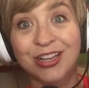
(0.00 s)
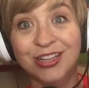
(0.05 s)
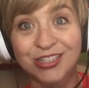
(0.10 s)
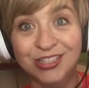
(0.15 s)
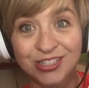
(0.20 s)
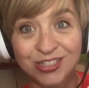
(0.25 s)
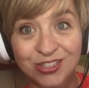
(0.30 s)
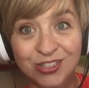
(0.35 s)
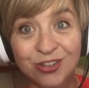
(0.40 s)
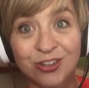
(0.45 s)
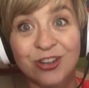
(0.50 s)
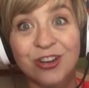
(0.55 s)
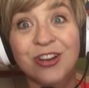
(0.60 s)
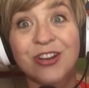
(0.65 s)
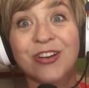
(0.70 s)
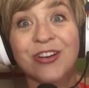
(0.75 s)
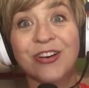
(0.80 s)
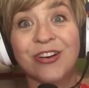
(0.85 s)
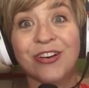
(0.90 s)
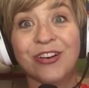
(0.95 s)

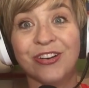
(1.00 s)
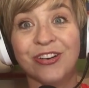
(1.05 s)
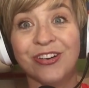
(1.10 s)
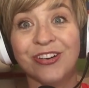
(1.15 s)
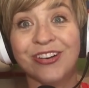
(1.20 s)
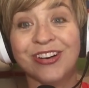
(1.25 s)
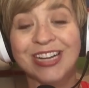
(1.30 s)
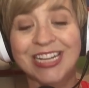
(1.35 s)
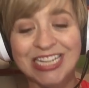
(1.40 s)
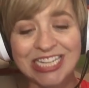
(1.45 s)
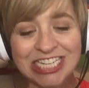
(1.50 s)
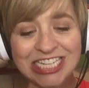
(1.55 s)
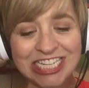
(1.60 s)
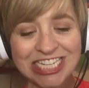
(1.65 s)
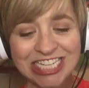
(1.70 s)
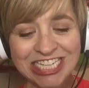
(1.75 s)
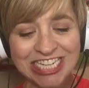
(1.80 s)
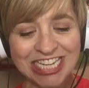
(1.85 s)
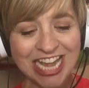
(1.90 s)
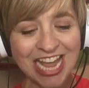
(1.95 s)
Circle.
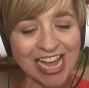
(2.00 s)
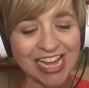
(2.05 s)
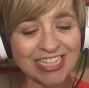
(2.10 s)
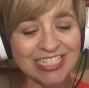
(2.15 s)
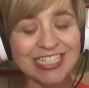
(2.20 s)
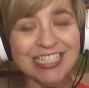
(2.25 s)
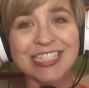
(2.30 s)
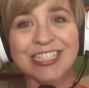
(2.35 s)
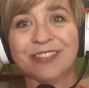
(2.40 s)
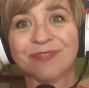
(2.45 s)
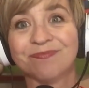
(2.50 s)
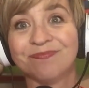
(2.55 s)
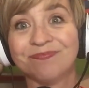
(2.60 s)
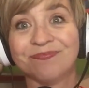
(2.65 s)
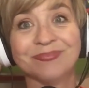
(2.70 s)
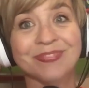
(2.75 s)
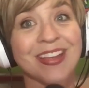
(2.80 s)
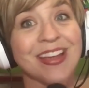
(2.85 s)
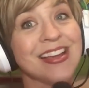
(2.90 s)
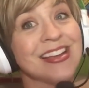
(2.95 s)
Yes.
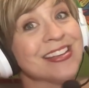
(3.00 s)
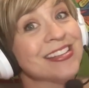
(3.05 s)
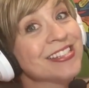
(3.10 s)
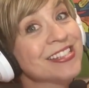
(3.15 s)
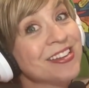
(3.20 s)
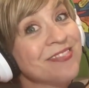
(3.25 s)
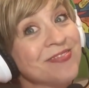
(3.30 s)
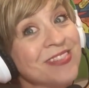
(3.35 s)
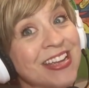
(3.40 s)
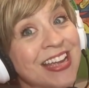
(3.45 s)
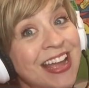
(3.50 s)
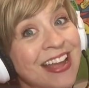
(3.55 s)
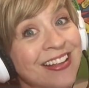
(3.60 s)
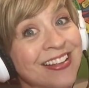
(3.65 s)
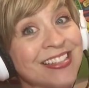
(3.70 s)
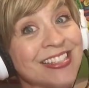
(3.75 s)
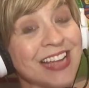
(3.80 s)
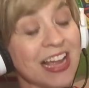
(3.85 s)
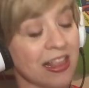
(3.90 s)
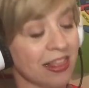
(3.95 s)
Something
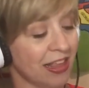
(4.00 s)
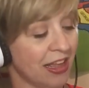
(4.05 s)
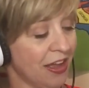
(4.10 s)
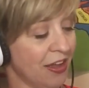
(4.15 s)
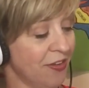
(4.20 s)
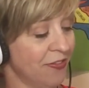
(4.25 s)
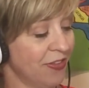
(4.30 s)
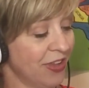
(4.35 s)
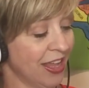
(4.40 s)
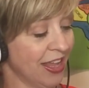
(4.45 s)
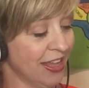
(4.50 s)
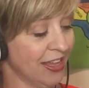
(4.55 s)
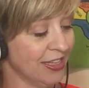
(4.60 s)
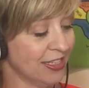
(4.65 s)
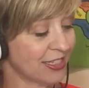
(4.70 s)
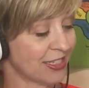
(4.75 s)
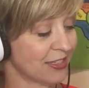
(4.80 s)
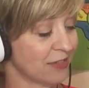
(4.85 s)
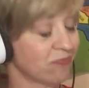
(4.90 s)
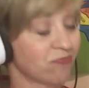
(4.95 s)
else I love
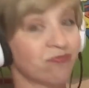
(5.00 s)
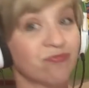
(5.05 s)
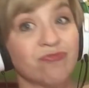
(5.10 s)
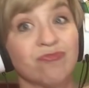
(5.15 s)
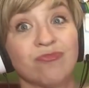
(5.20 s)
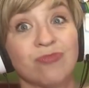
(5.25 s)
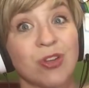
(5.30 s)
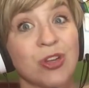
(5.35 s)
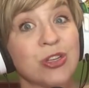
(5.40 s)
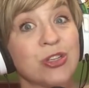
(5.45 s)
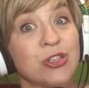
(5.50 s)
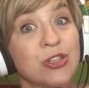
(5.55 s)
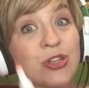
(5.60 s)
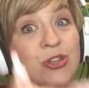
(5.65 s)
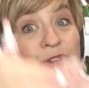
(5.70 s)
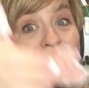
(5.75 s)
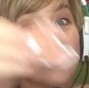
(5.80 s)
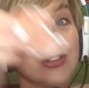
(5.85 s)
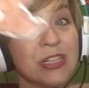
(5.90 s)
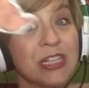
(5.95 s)
is
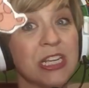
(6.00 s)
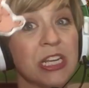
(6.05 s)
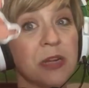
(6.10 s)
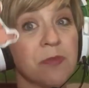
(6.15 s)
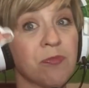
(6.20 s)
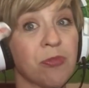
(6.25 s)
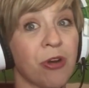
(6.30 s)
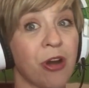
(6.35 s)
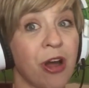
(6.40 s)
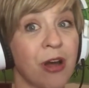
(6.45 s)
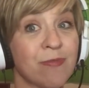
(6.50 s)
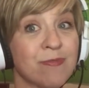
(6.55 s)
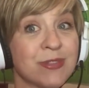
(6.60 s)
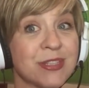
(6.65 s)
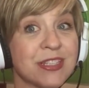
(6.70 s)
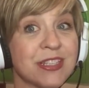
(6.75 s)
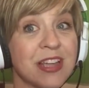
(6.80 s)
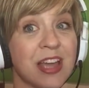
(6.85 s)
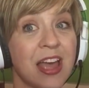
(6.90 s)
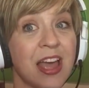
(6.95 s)
2D
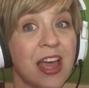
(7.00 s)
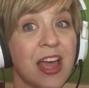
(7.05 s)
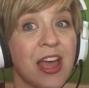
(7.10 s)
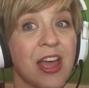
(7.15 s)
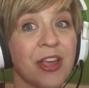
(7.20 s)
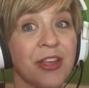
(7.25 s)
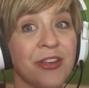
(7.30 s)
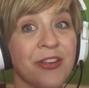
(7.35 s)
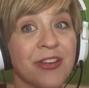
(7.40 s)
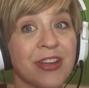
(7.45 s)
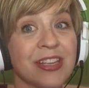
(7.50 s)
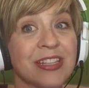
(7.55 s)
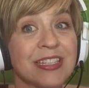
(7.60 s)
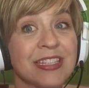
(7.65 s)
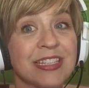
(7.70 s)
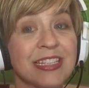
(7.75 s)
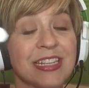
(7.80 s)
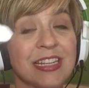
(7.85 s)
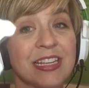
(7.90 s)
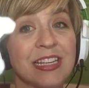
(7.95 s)
props. You can
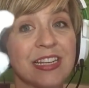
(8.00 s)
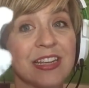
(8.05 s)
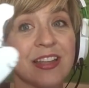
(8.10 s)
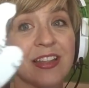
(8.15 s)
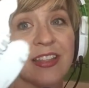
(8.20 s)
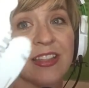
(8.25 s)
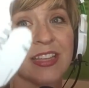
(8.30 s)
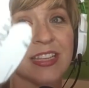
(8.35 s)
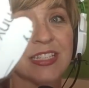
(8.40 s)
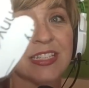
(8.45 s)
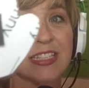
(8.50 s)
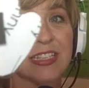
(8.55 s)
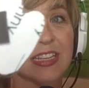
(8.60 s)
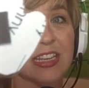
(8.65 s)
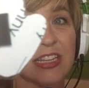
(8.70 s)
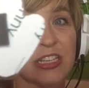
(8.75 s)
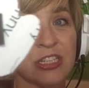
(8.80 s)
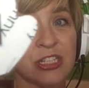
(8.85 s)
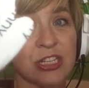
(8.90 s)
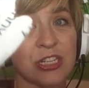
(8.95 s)
see this
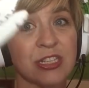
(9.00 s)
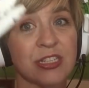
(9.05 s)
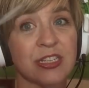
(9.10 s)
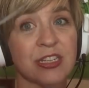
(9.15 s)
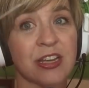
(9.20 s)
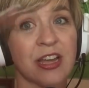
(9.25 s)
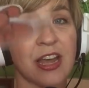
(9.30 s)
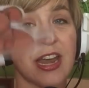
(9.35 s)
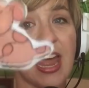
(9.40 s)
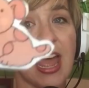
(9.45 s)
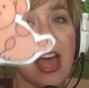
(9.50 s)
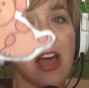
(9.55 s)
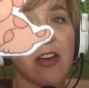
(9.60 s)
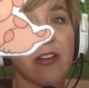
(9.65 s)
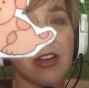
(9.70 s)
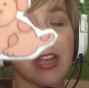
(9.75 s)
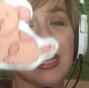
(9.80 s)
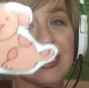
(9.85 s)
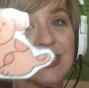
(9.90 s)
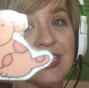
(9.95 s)
is just cut
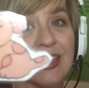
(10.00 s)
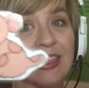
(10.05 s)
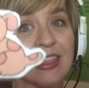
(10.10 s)
out, it's